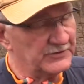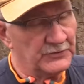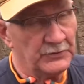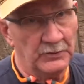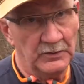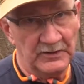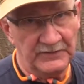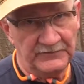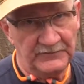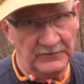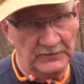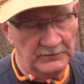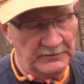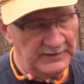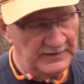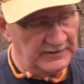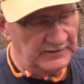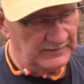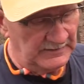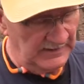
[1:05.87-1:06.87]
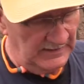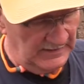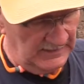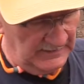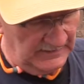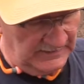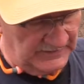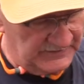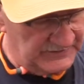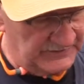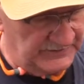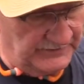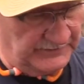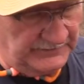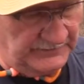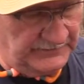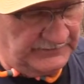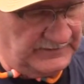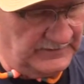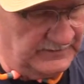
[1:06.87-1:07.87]
24 round. So,
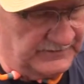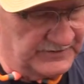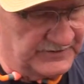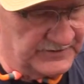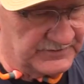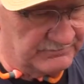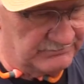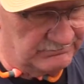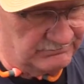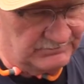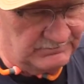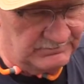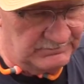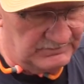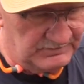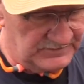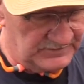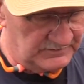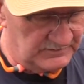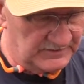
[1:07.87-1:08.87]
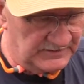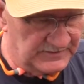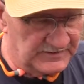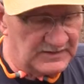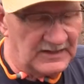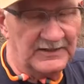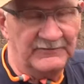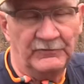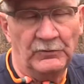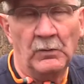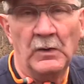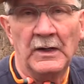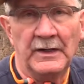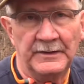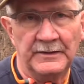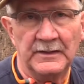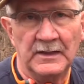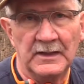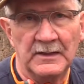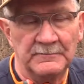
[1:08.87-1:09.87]
you know, just it's kind of a
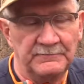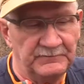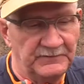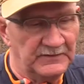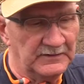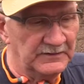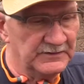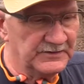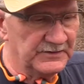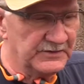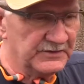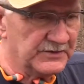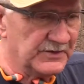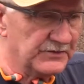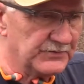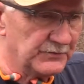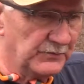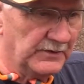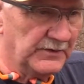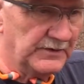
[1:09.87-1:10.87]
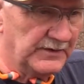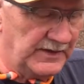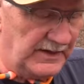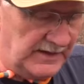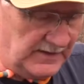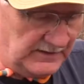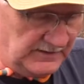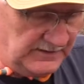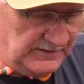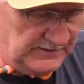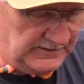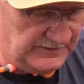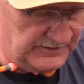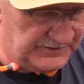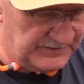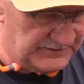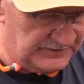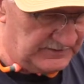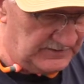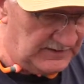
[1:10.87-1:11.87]
why not, because it's one of the
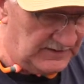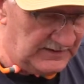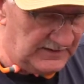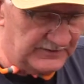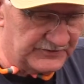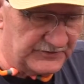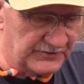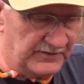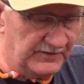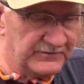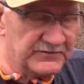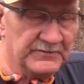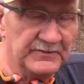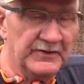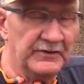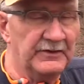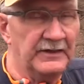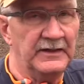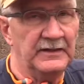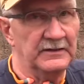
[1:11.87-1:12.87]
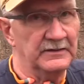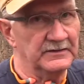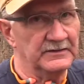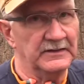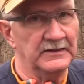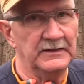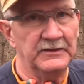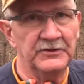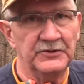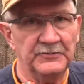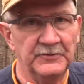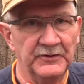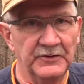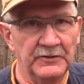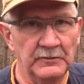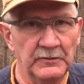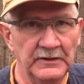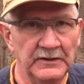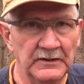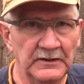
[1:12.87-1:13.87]
handguns. I also have some other handguns I can get to pretty
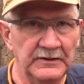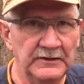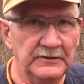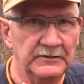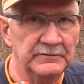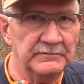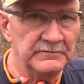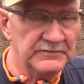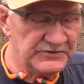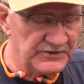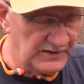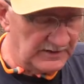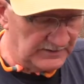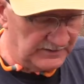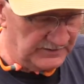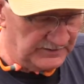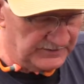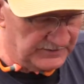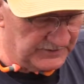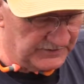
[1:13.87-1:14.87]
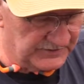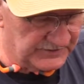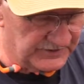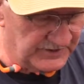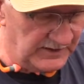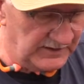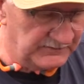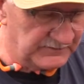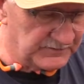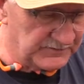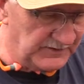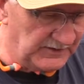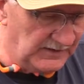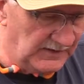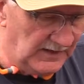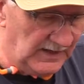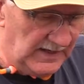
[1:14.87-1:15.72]
quickly, or shotguns and safes, but